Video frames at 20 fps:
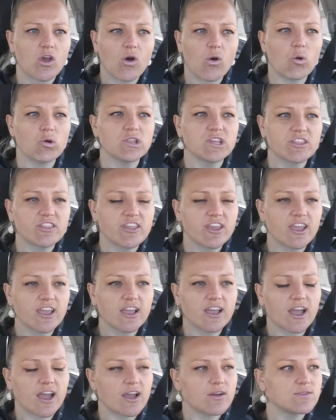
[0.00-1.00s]
Only
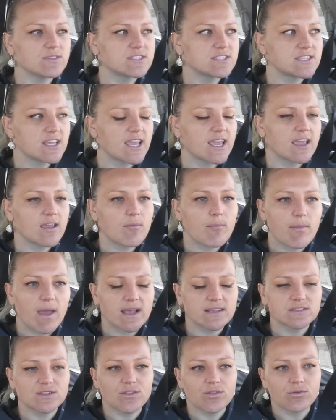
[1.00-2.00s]
thing I would say
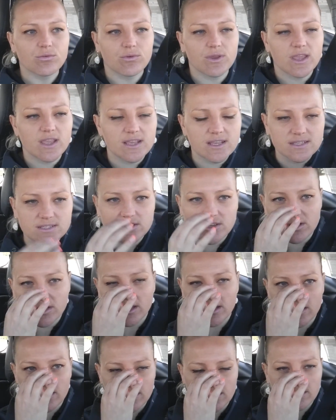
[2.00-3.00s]
Mazda 3 is
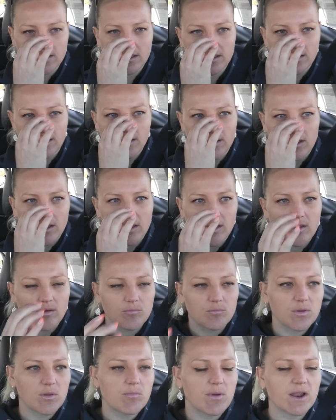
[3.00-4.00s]
gonna
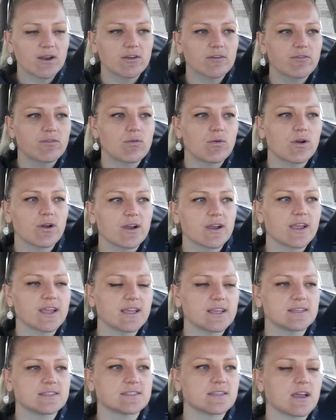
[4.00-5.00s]
be better for
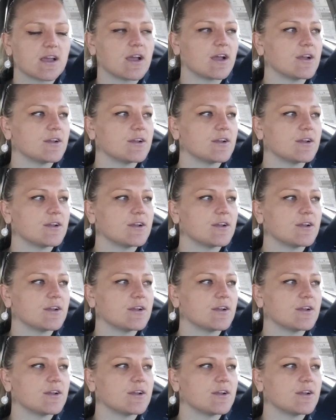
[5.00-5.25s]
is